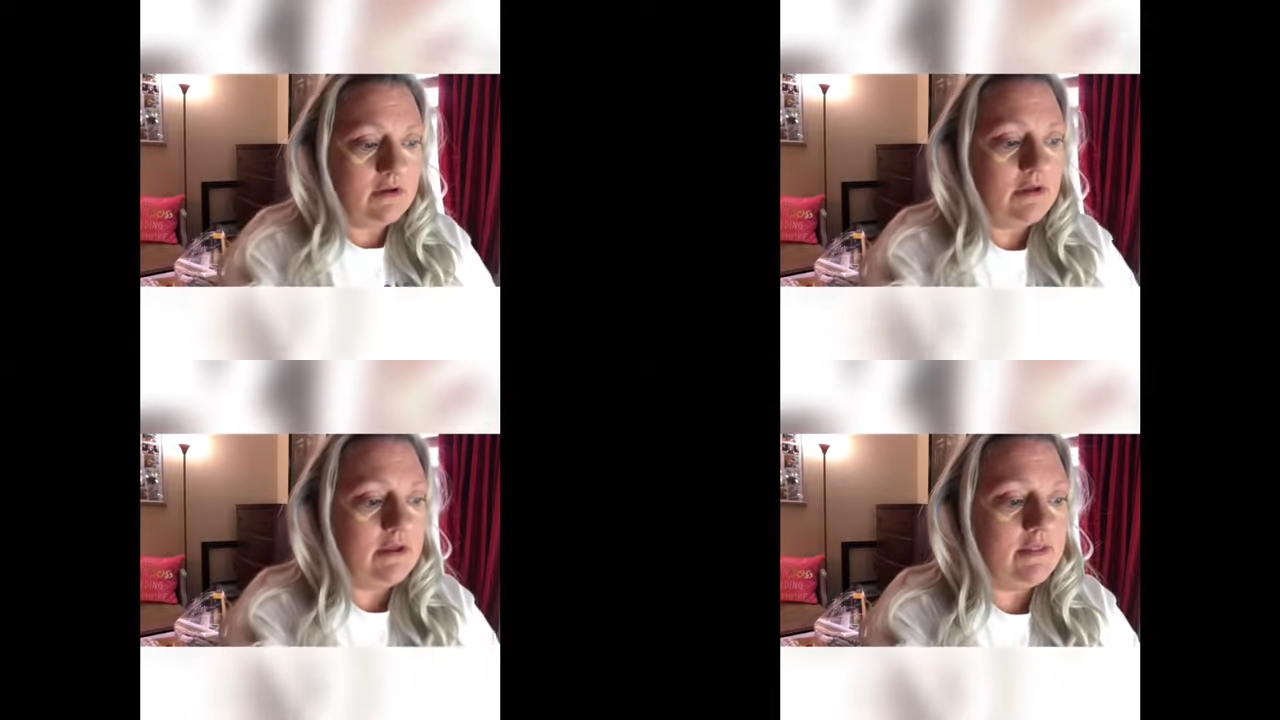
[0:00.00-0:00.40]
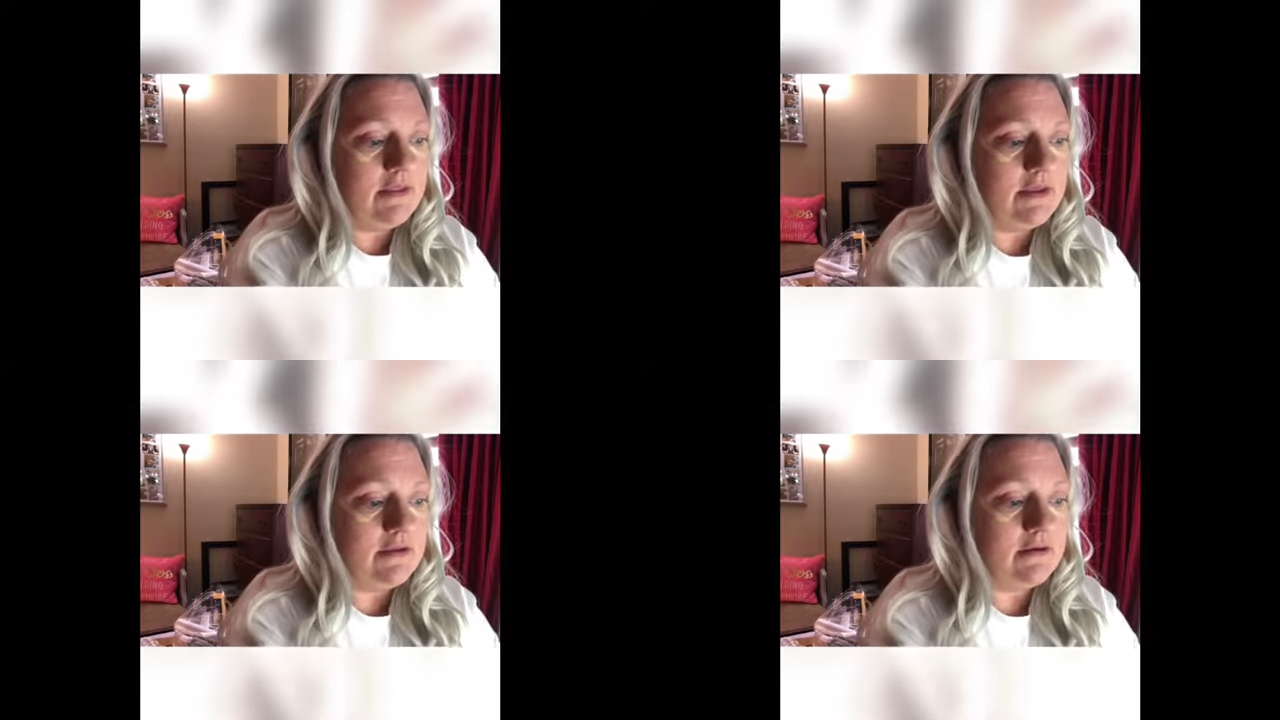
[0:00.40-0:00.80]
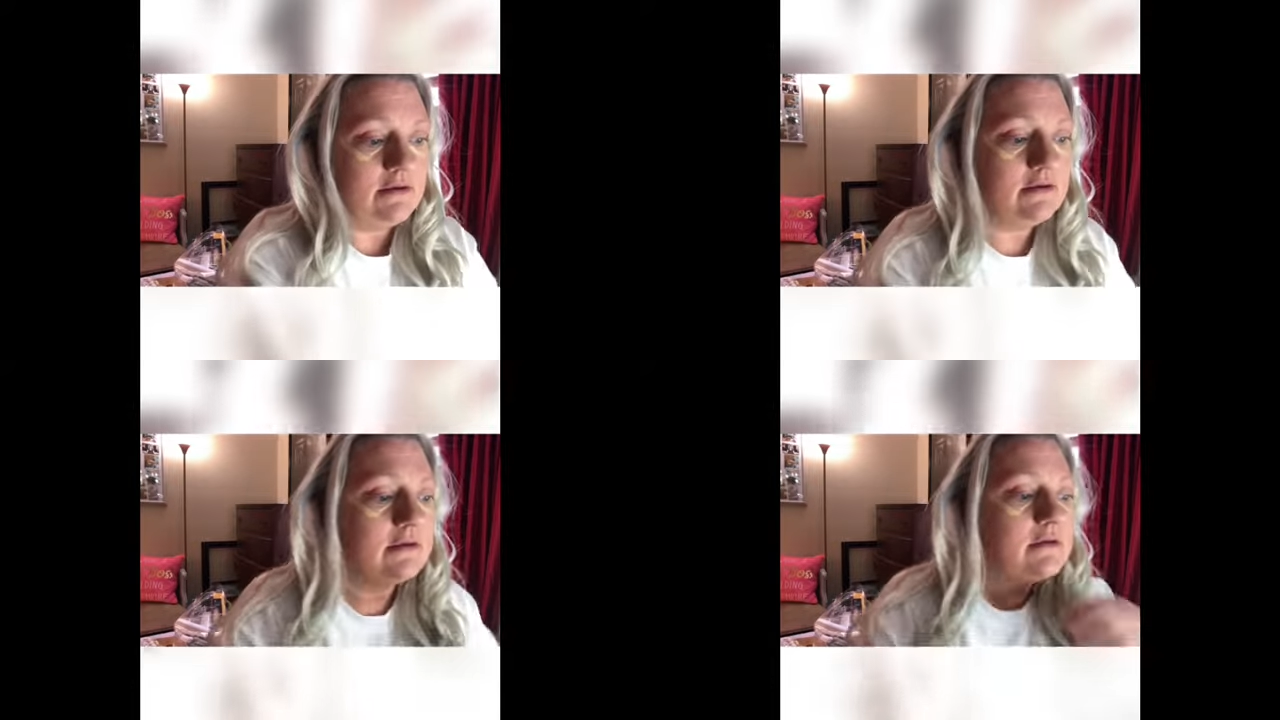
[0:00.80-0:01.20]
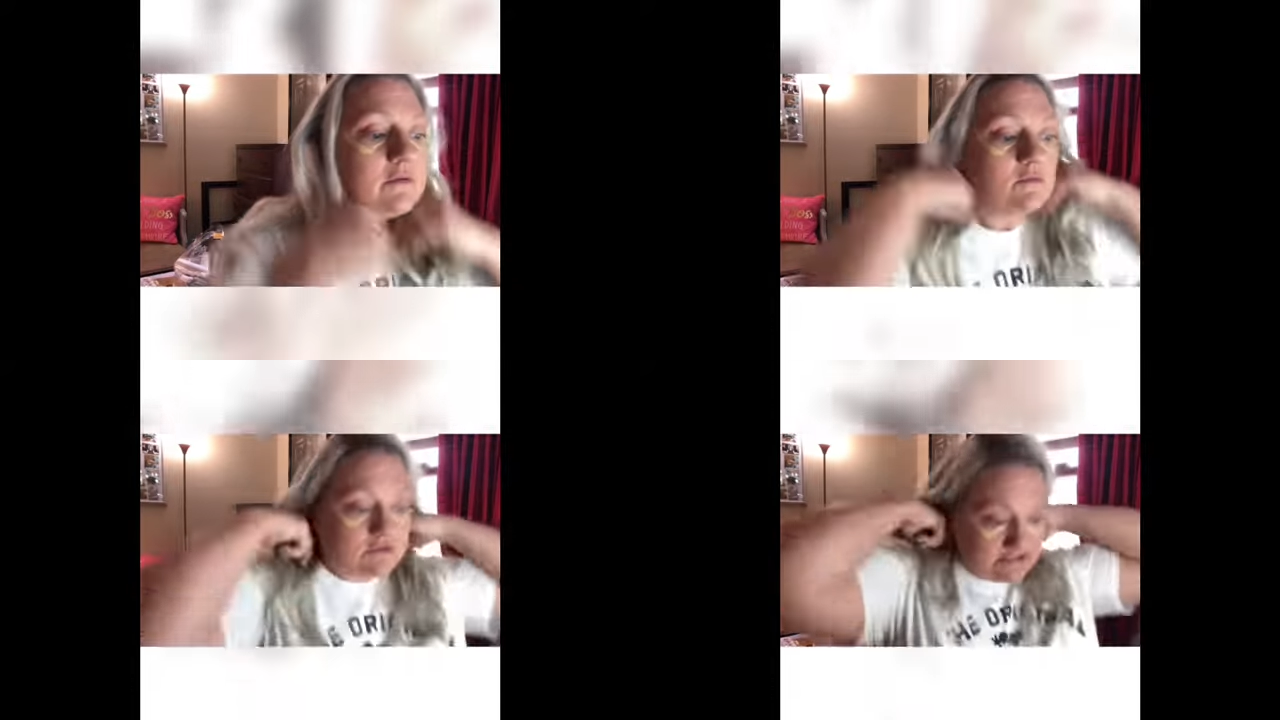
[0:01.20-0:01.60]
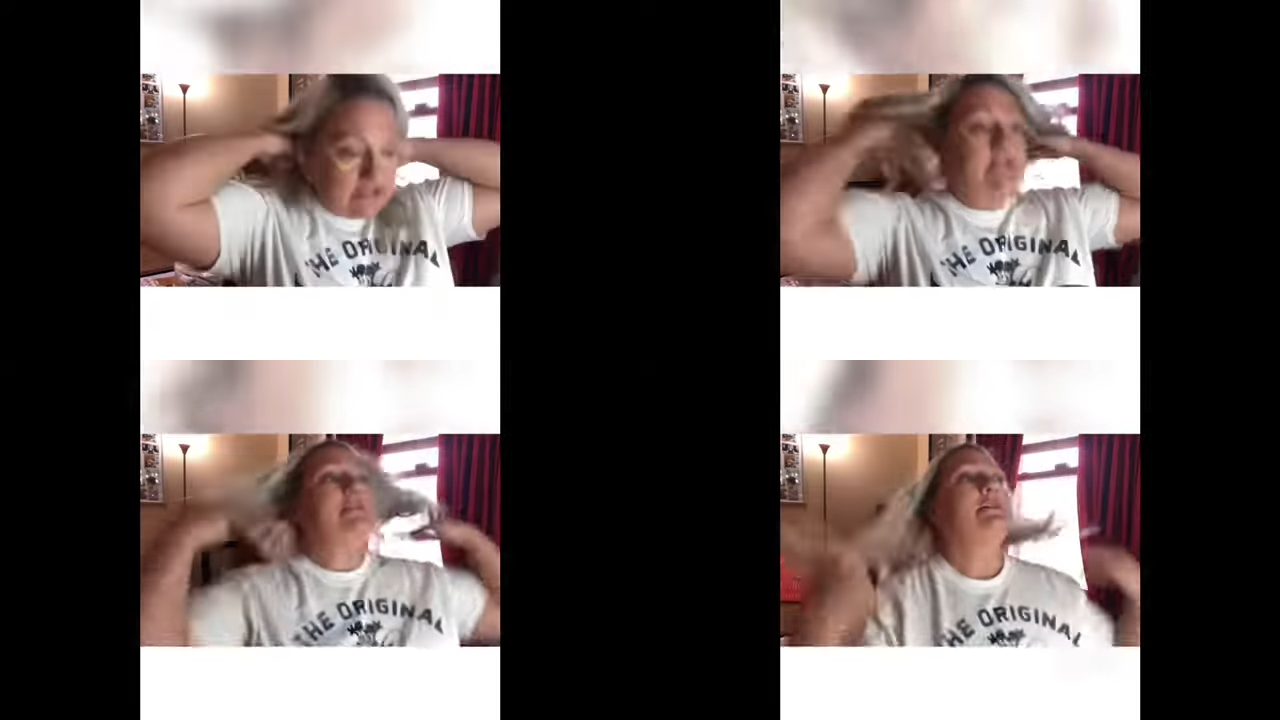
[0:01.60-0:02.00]
And then once
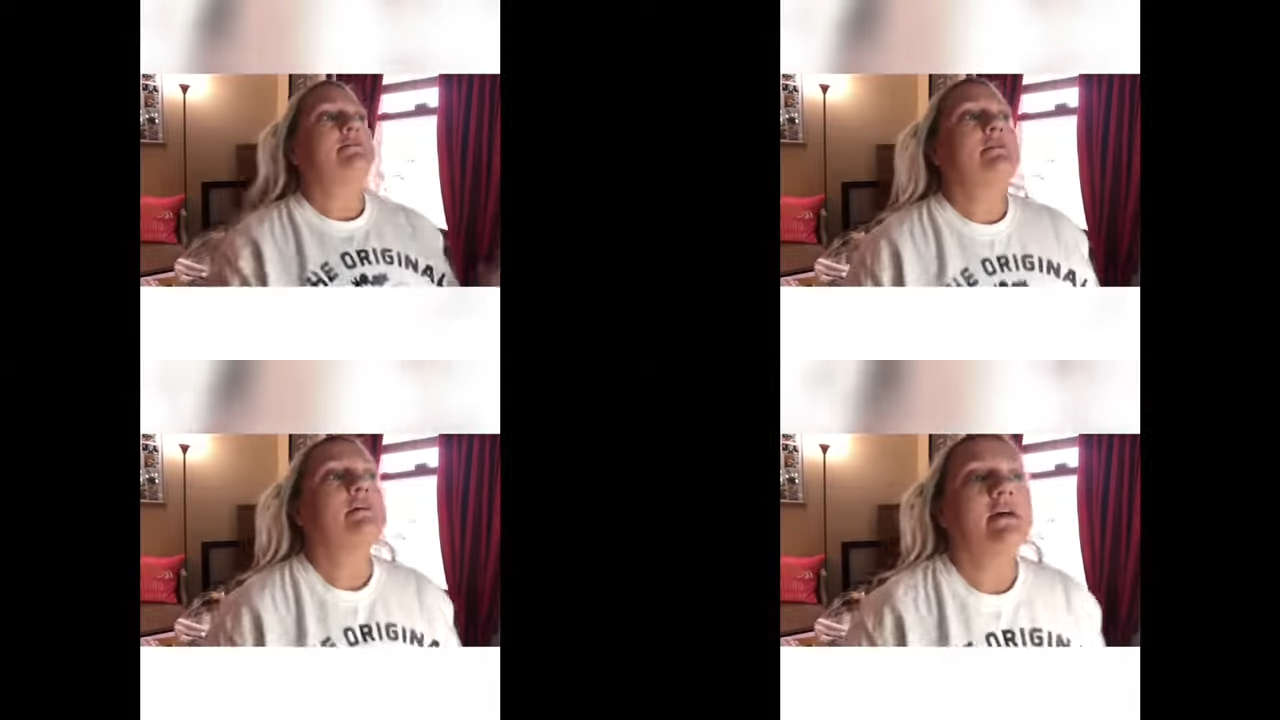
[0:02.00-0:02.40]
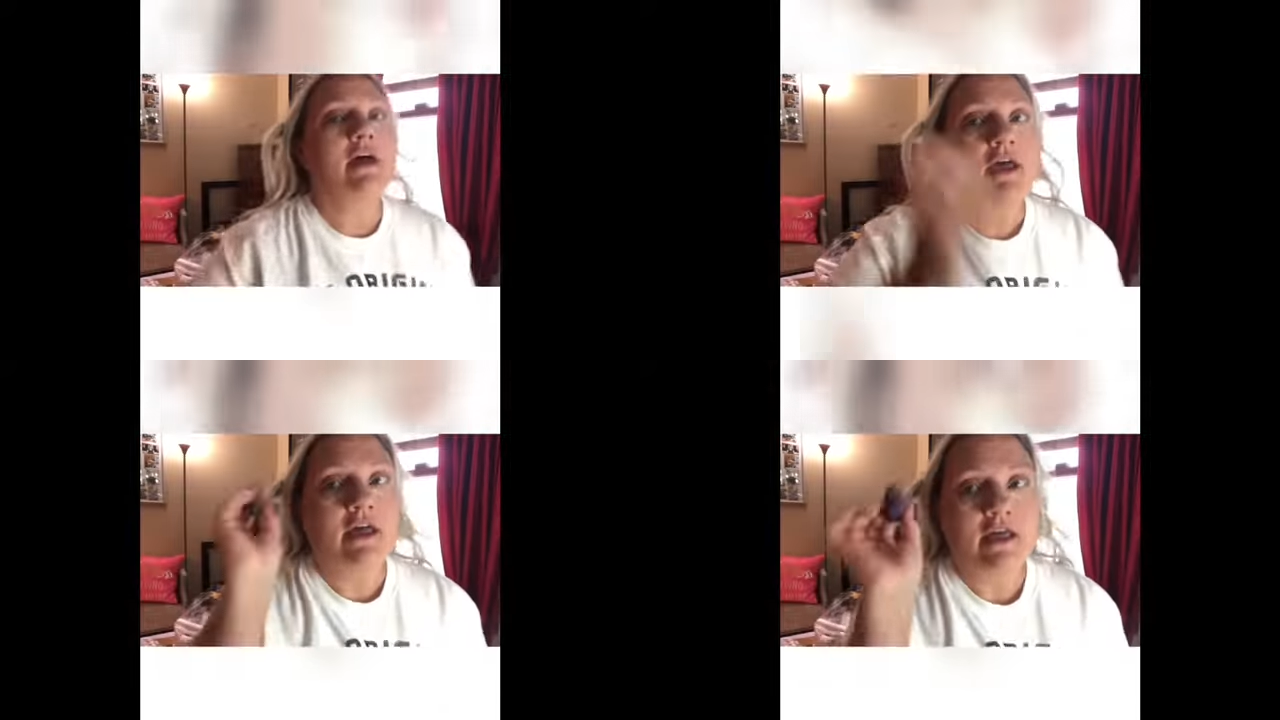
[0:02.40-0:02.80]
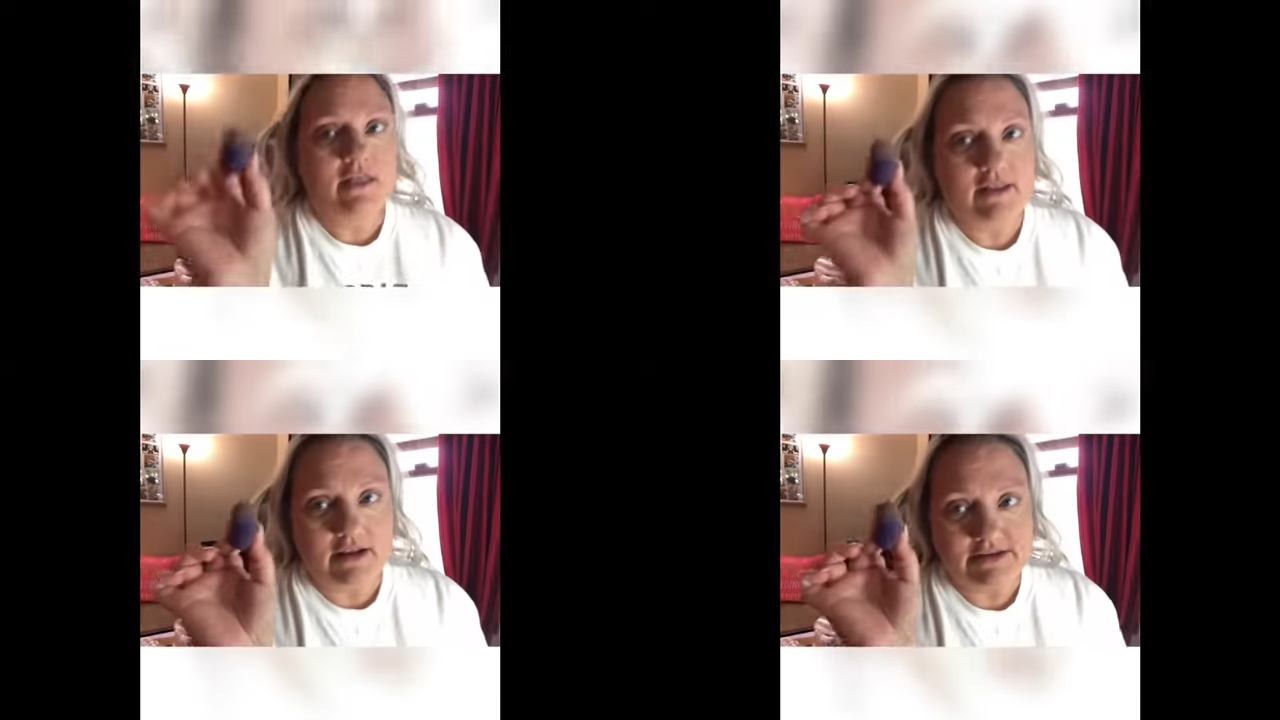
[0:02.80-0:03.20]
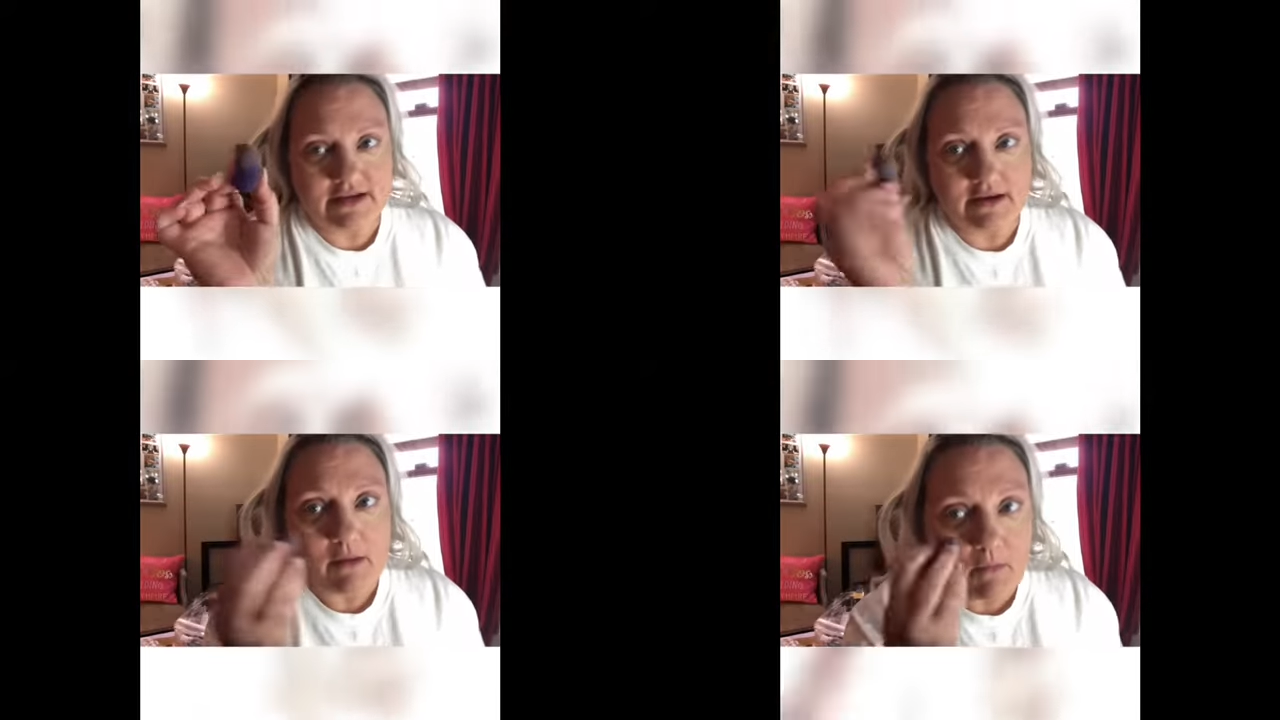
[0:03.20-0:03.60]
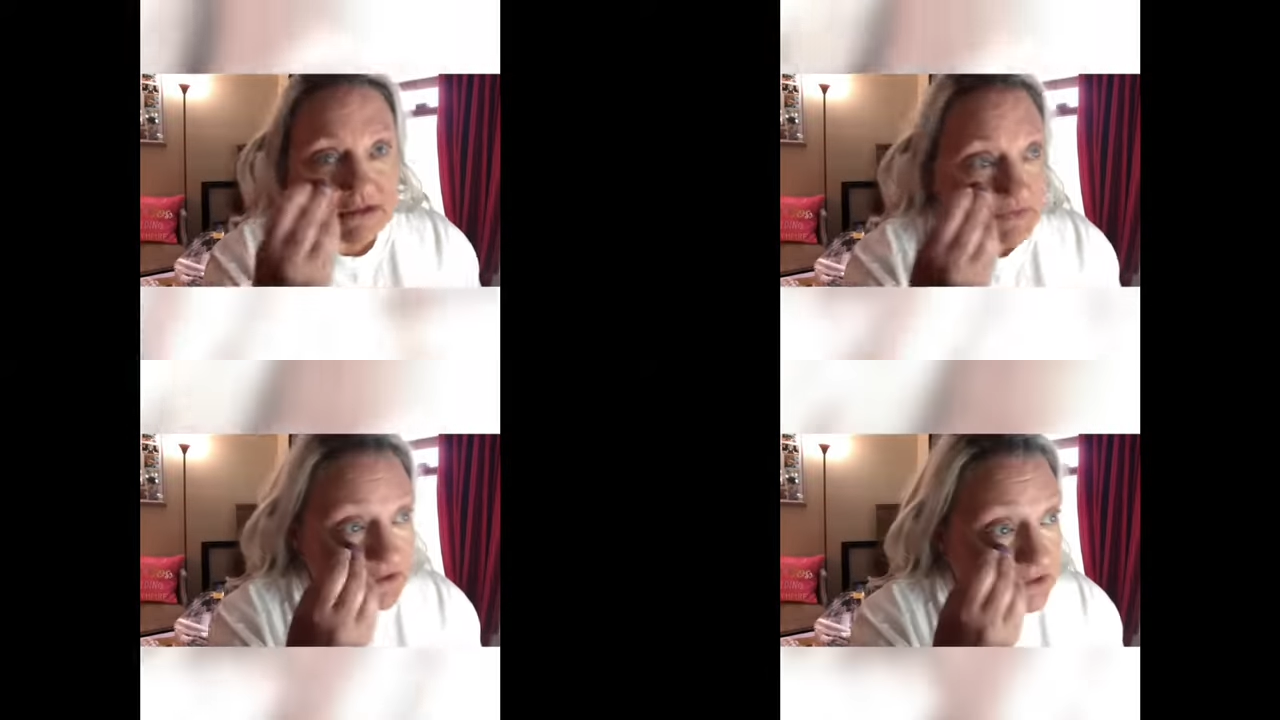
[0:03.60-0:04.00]
that's done, then I take my
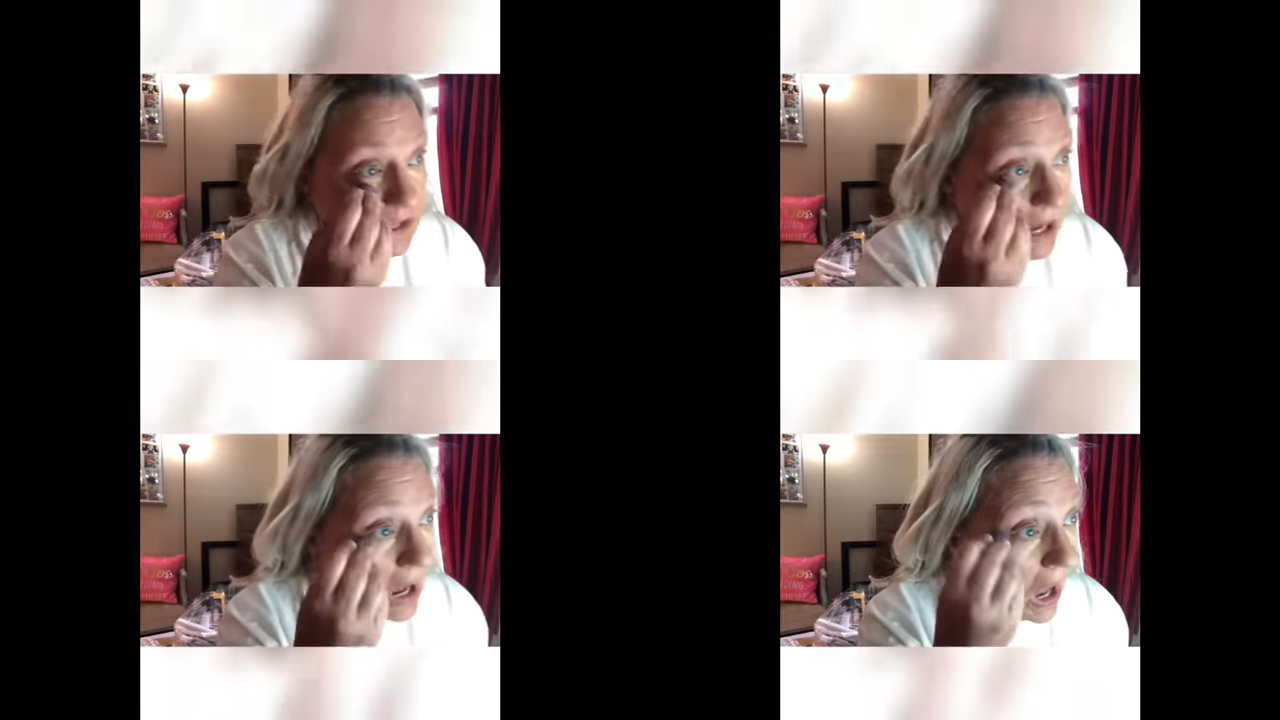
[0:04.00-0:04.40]
sponge again